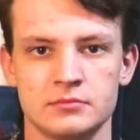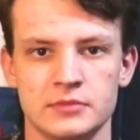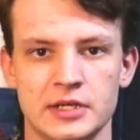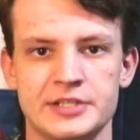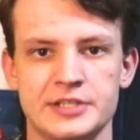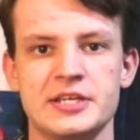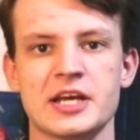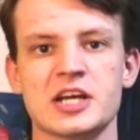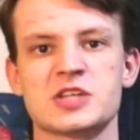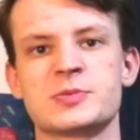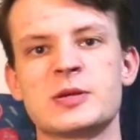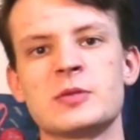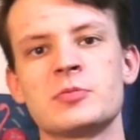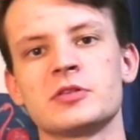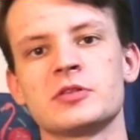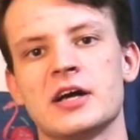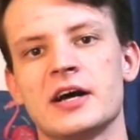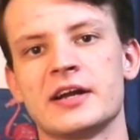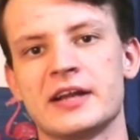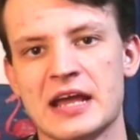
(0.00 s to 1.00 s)
It takes
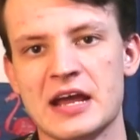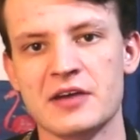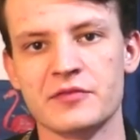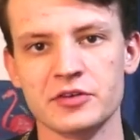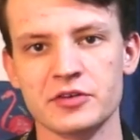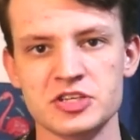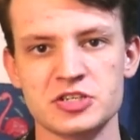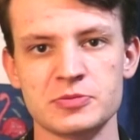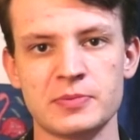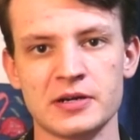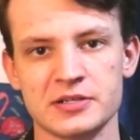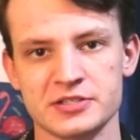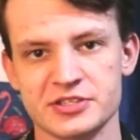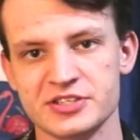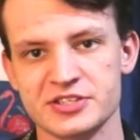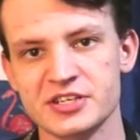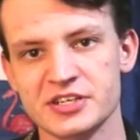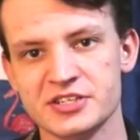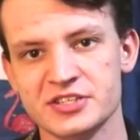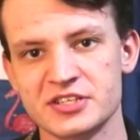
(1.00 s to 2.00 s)
people on average about
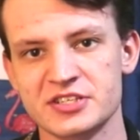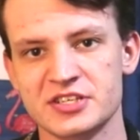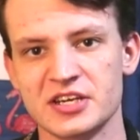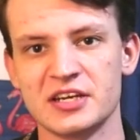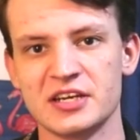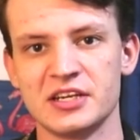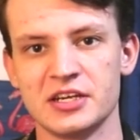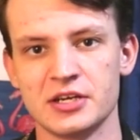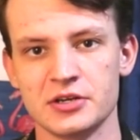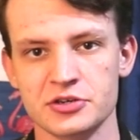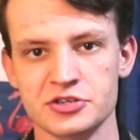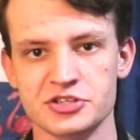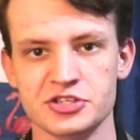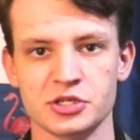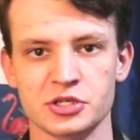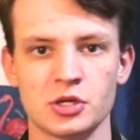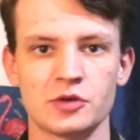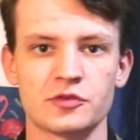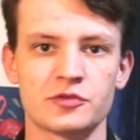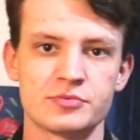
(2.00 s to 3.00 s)
6 to 10 years
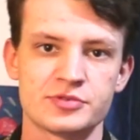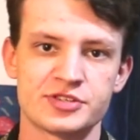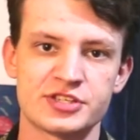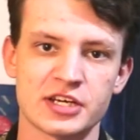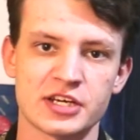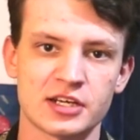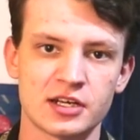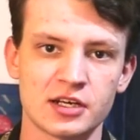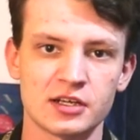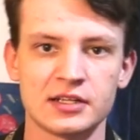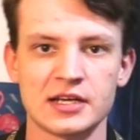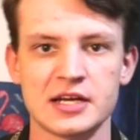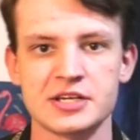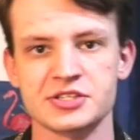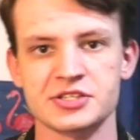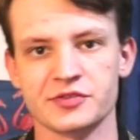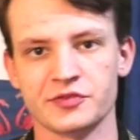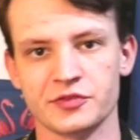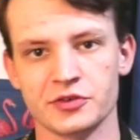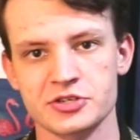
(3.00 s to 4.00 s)
to go from second class
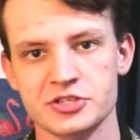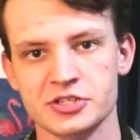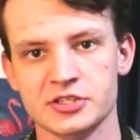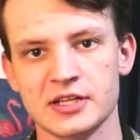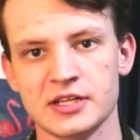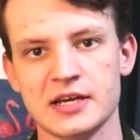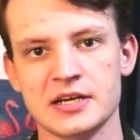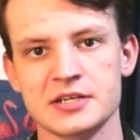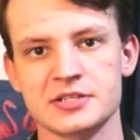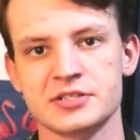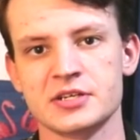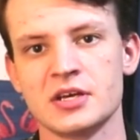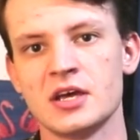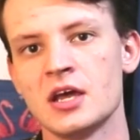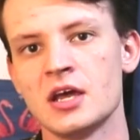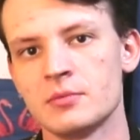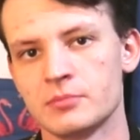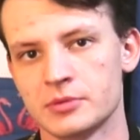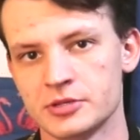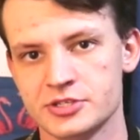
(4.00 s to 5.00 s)
to first class,
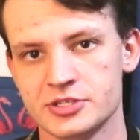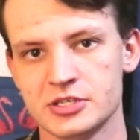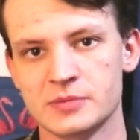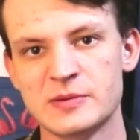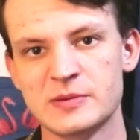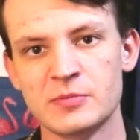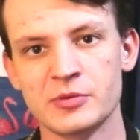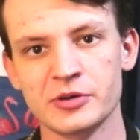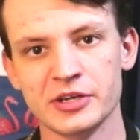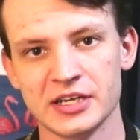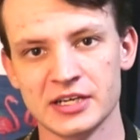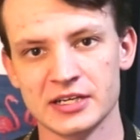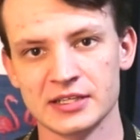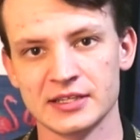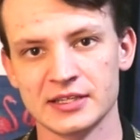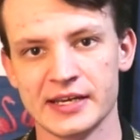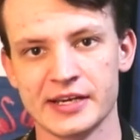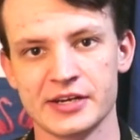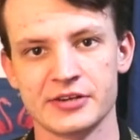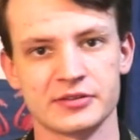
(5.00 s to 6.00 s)
but some people get it
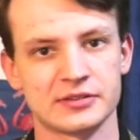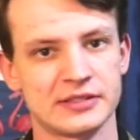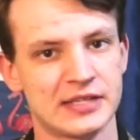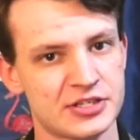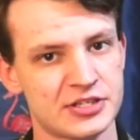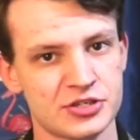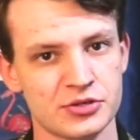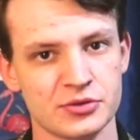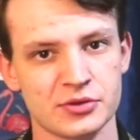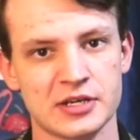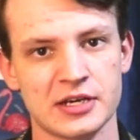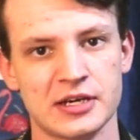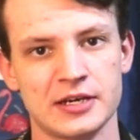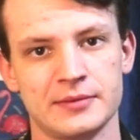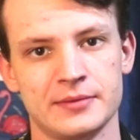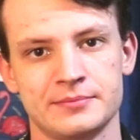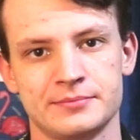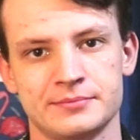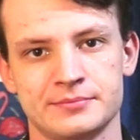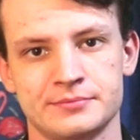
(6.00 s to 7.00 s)
later, and that's okay.